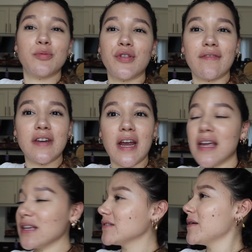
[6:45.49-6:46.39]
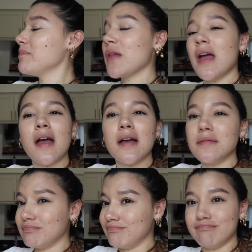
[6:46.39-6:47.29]
smoothie of the day is
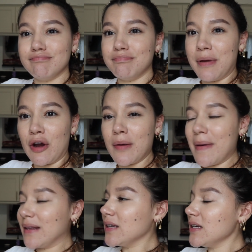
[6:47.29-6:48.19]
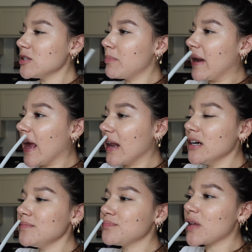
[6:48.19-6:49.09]
berry medleys,
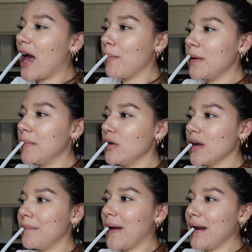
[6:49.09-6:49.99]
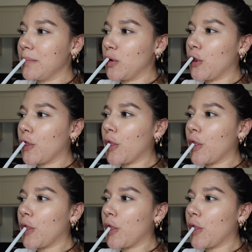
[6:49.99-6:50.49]
banana, almond milk, and pineapple.